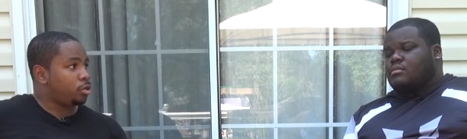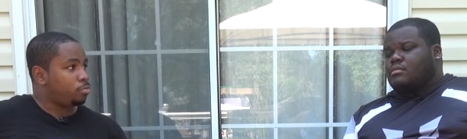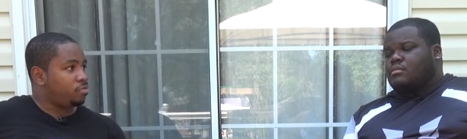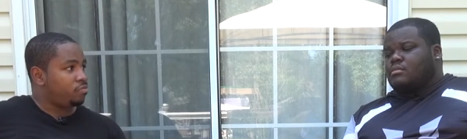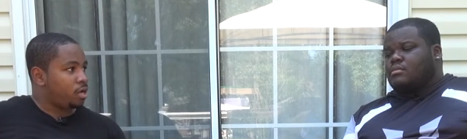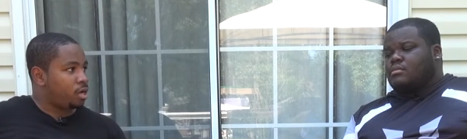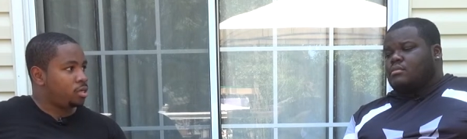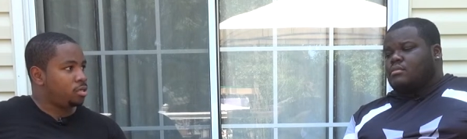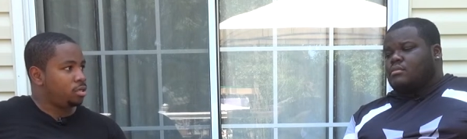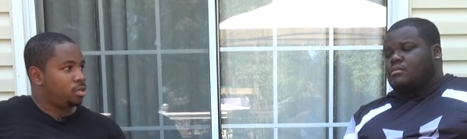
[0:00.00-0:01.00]
Speaker 1: he'll be
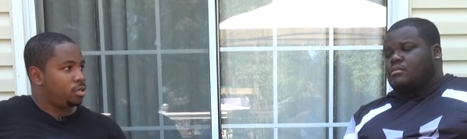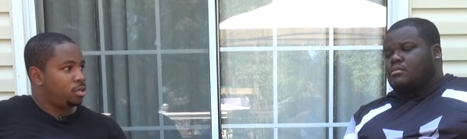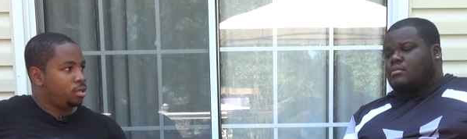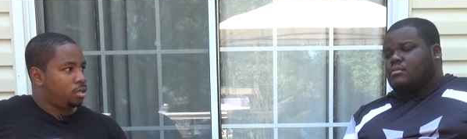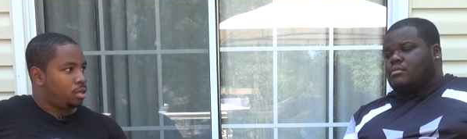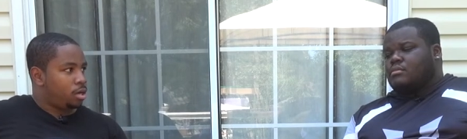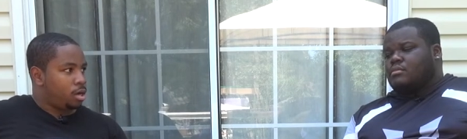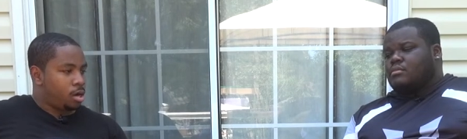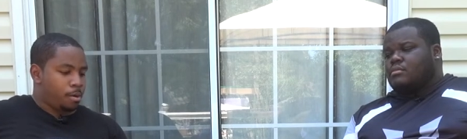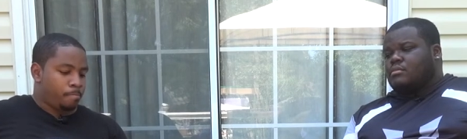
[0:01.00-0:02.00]
fine.
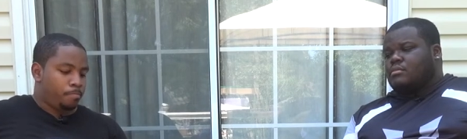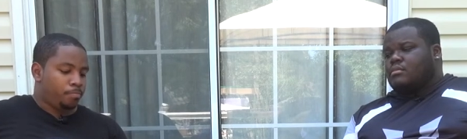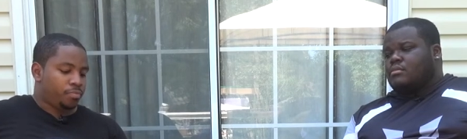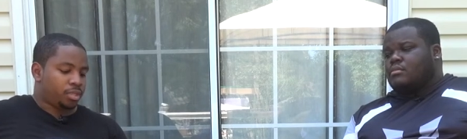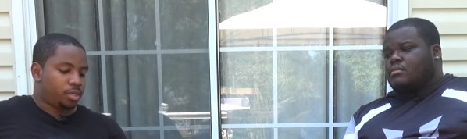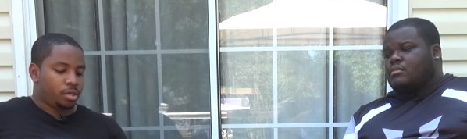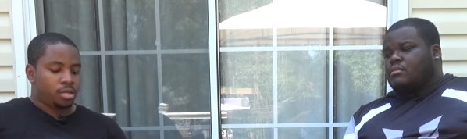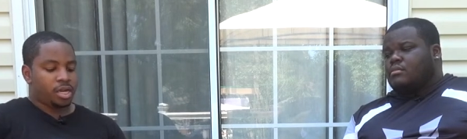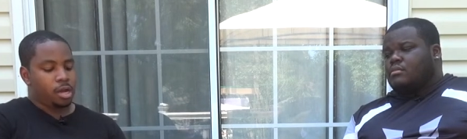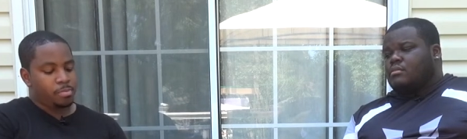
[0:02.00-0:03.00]
Now
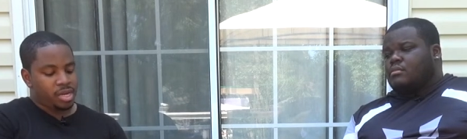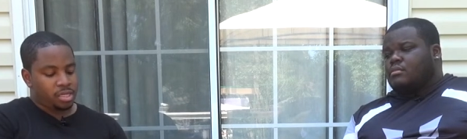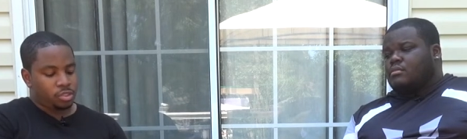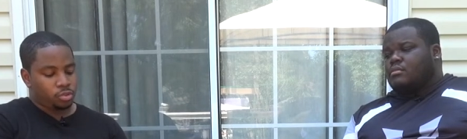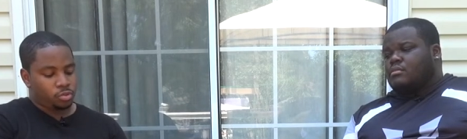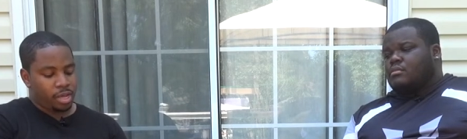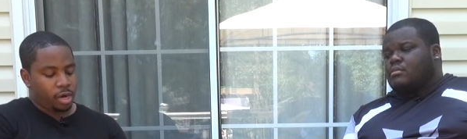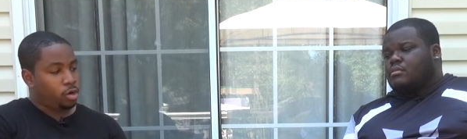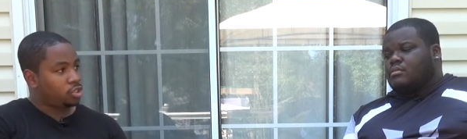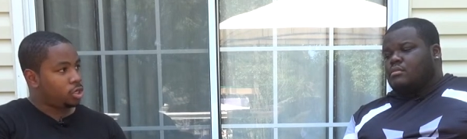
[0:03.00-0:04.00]
coming into, and
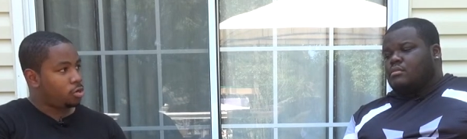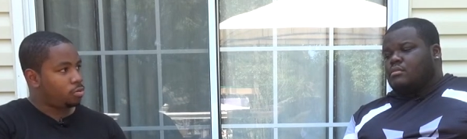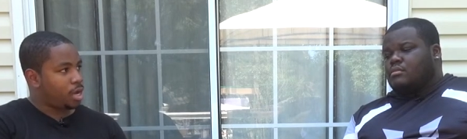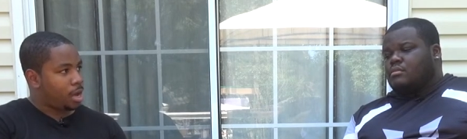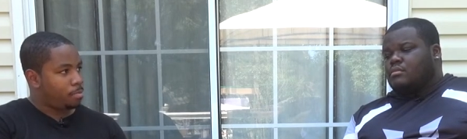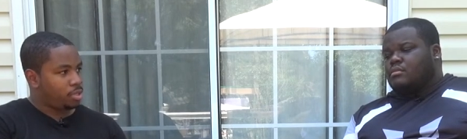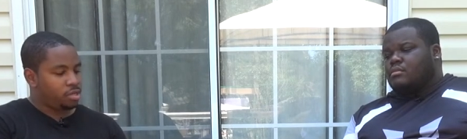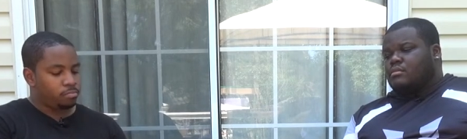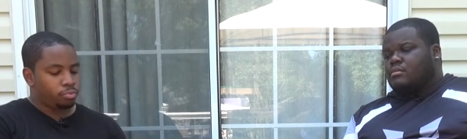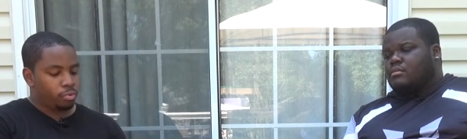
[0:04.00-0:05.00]
also I
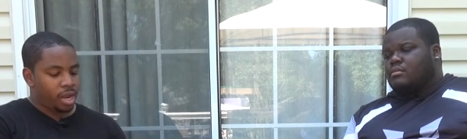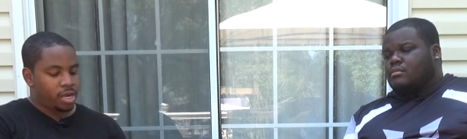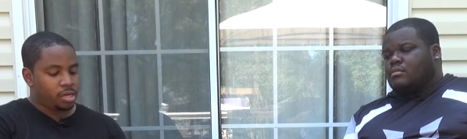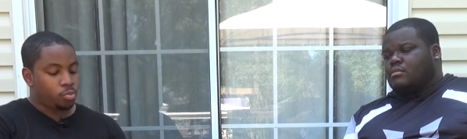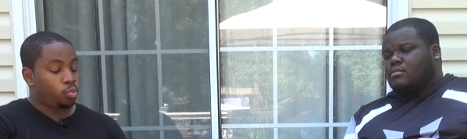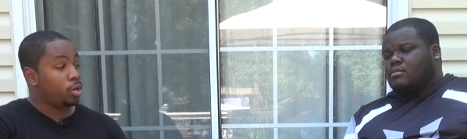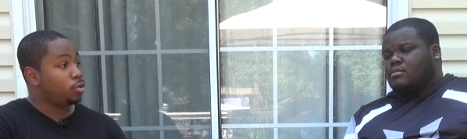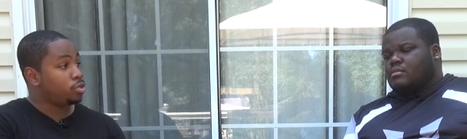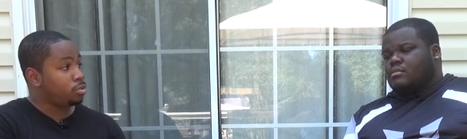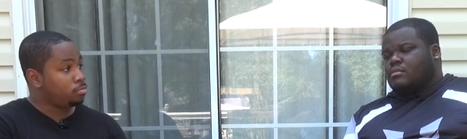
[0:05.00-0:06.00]
believe Brandon
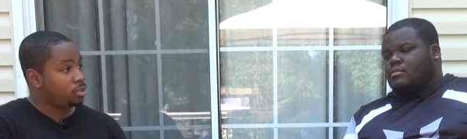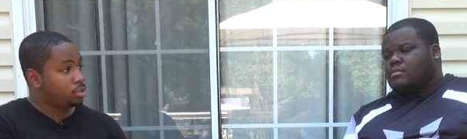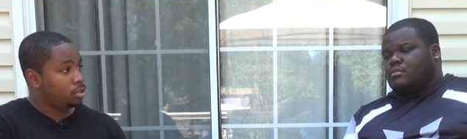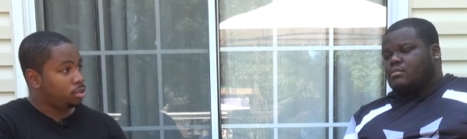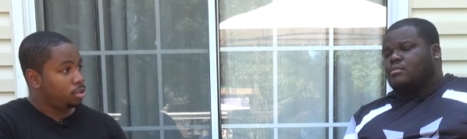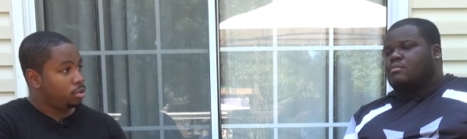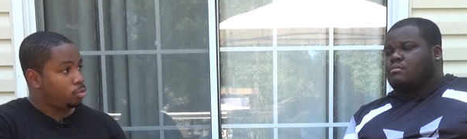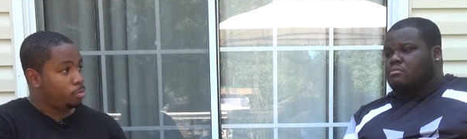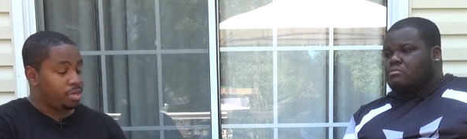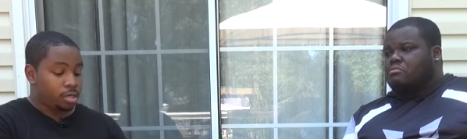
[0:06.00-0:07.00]
Williams
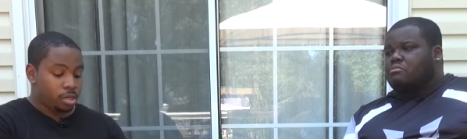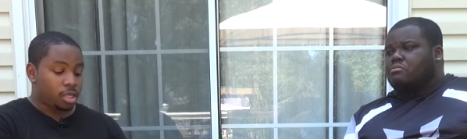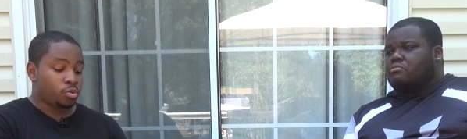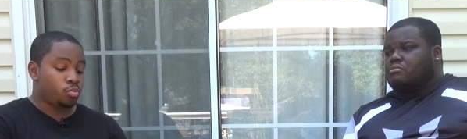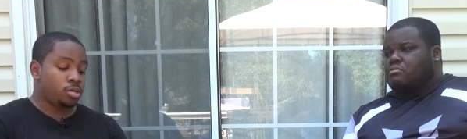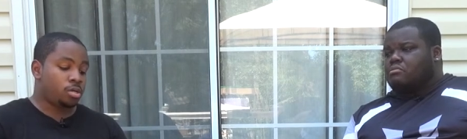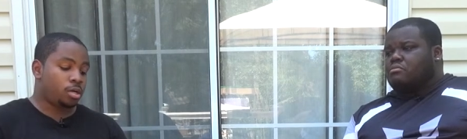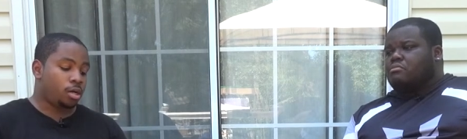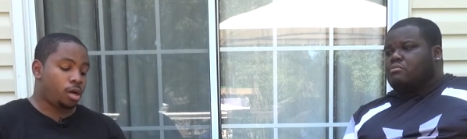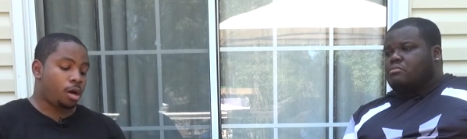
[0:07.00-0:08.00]
will be another one
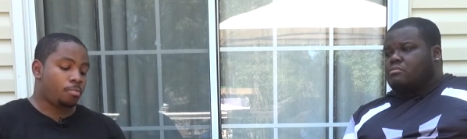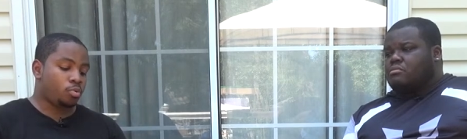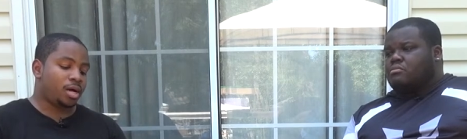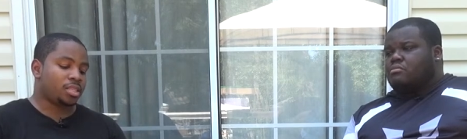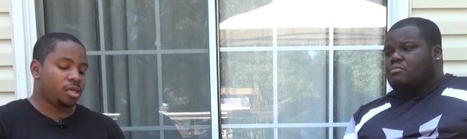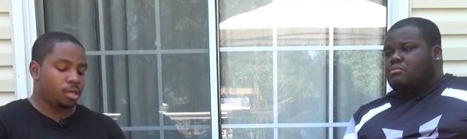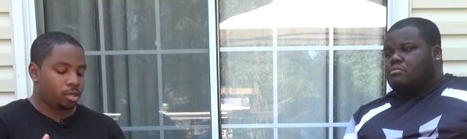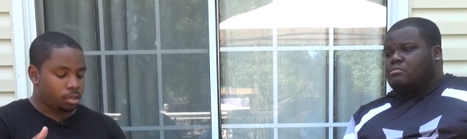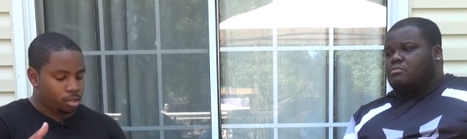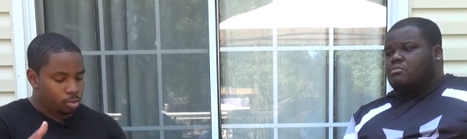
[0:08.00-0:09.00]
who I
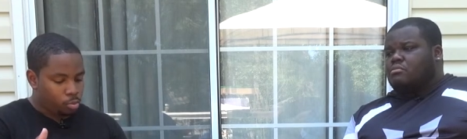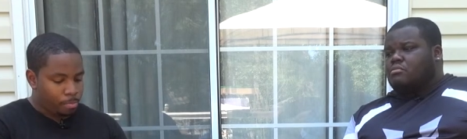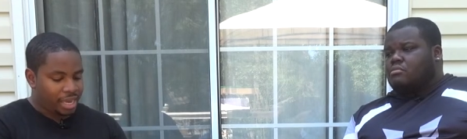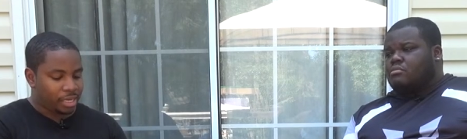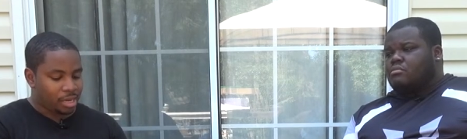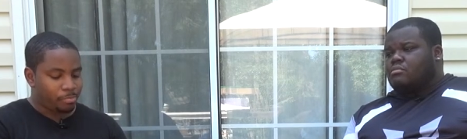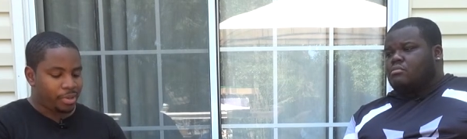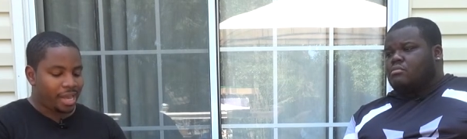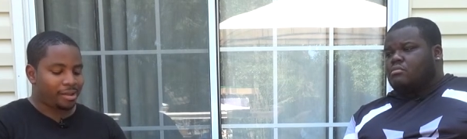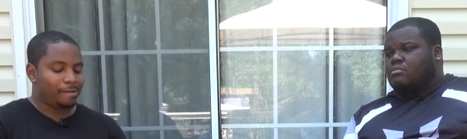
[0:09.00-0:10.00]
think will make an
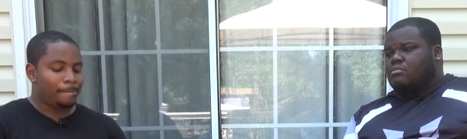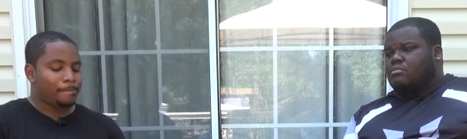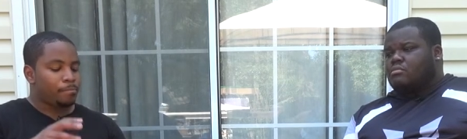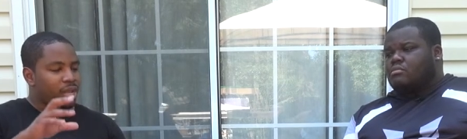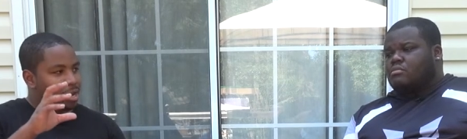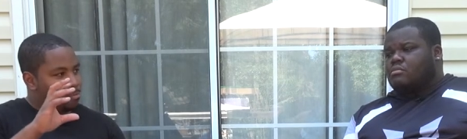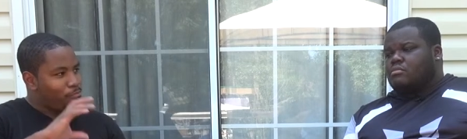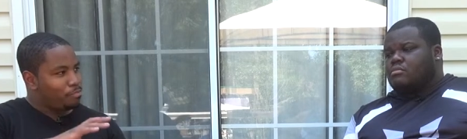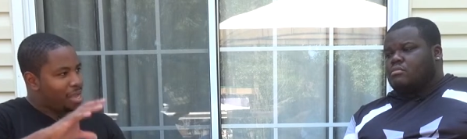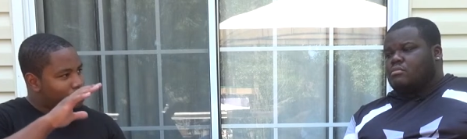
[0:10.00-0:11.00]
impact.
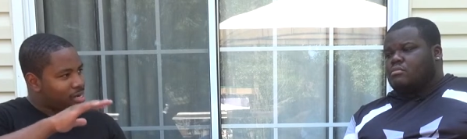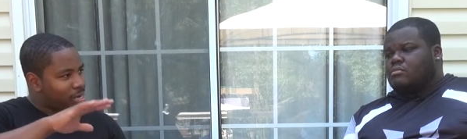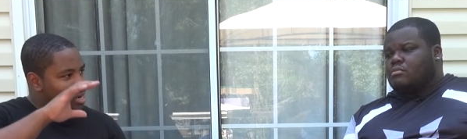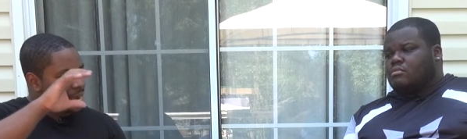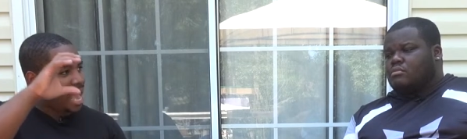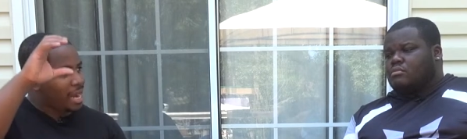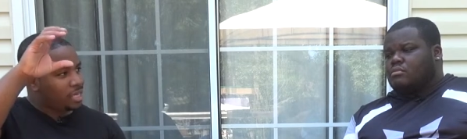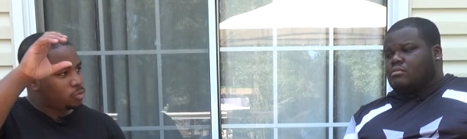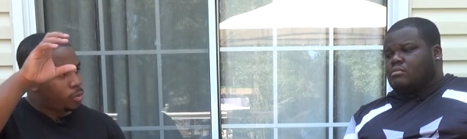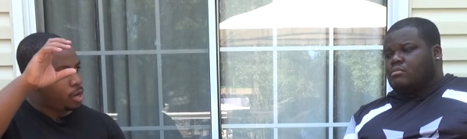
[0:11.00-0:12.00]
Maybe not
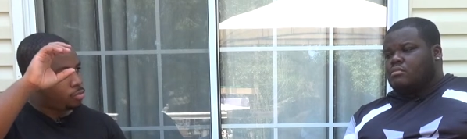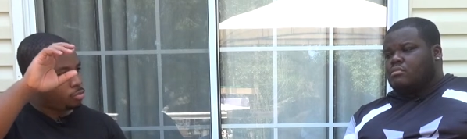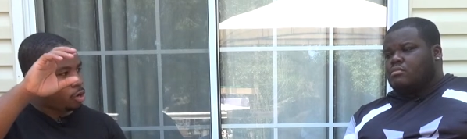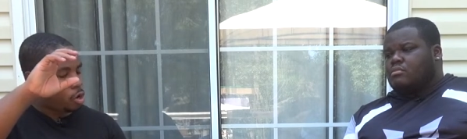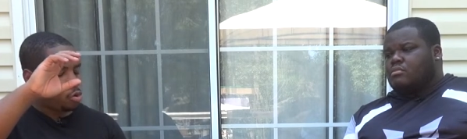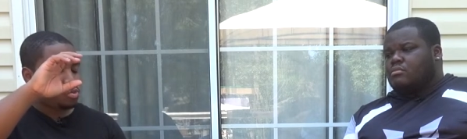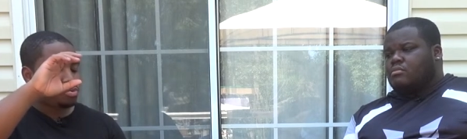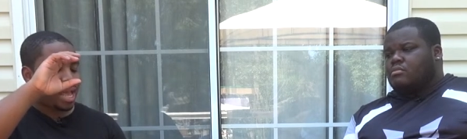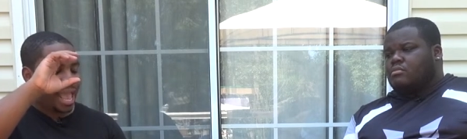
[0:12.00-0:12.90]
as well known